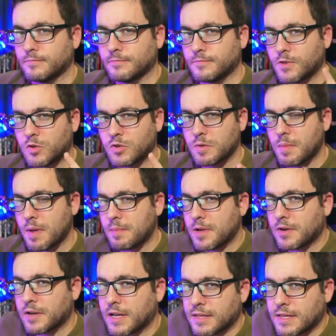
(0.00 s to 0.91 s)
so
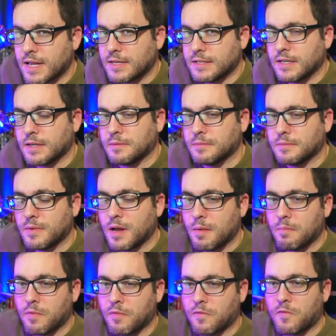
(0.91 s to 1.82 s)
maybe I'll get that done
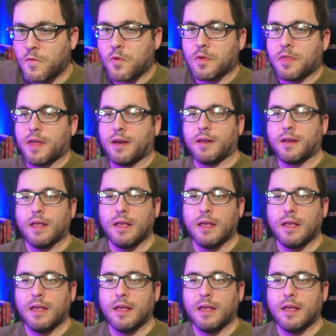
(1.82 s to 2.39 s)
before then.